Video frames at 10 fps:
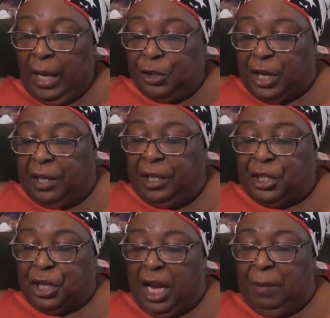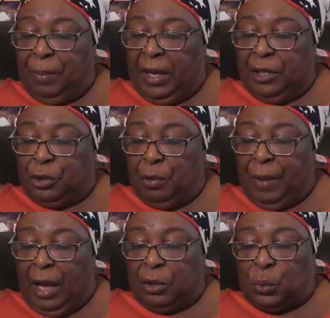Gently shape into
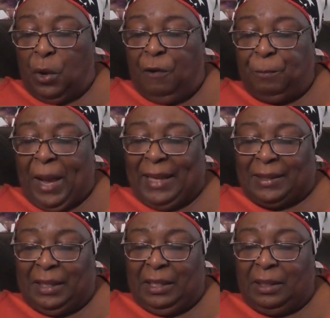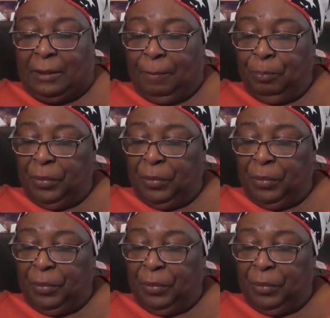about 12 patties